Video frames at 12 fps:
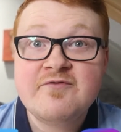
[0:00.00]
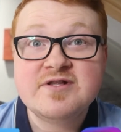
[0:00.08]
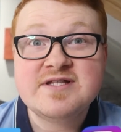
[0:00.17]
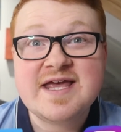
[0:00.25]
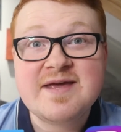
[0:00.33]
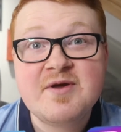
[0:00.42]
If you
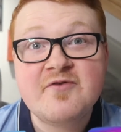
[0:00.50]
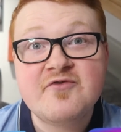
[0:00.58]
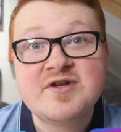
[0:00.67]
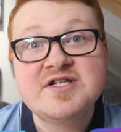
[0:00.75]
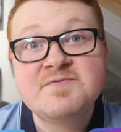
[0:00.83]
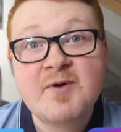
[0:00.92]
want to hit me up
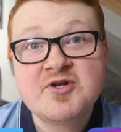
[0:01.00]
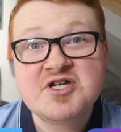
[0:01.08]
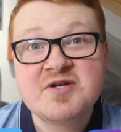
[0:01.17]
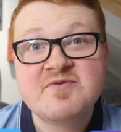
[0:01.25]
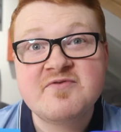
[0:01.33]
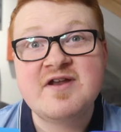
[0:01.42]
for any
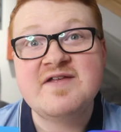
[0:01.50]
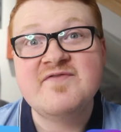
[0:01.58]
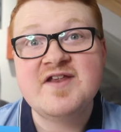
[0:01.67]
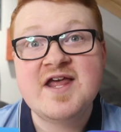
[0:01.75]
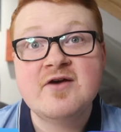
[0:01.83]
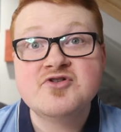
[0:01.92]
sponsorships for any
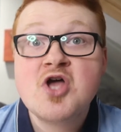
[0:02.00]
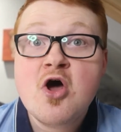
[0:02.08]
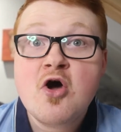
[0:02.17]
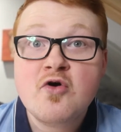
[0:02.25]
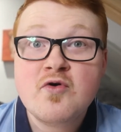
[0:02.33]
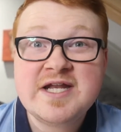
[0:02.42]
videos
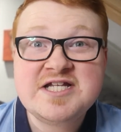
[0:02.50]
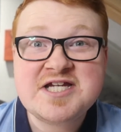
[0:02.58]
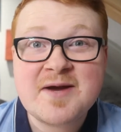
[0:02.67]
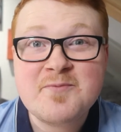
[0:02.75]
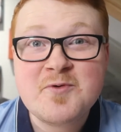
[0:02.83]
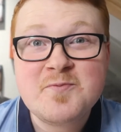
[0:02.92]
or any
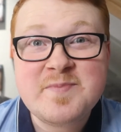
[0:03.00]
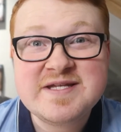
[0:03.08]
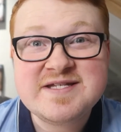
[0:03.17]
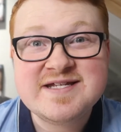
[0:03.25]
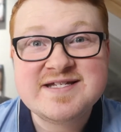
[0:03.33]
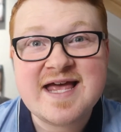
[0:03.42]
general
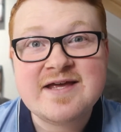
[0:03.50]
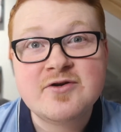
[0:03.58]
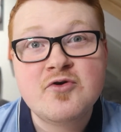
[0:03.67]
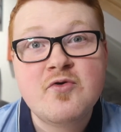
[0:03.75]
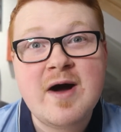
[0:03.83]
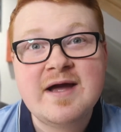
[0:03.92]
business
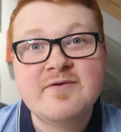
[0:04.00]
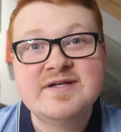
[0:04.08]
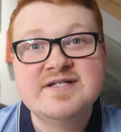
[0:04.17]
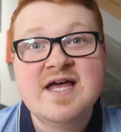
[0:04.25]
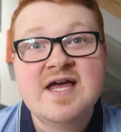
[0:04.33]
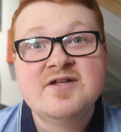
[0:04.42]

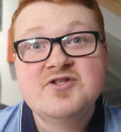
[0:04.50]
inquiries,